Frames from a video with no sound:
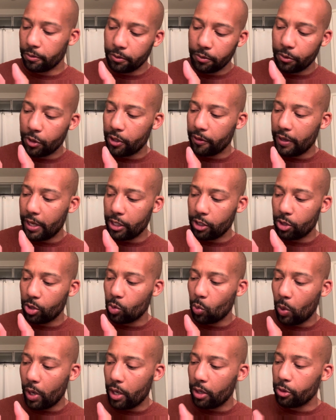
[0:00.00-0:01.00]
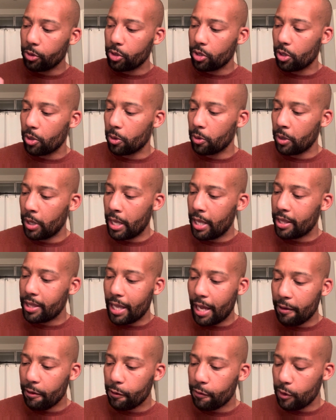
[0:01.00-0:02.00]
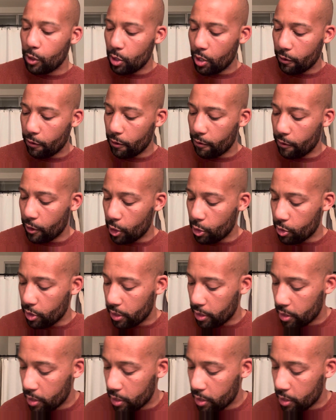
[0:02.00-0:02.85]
Shavettes as well. So they have a few different versions.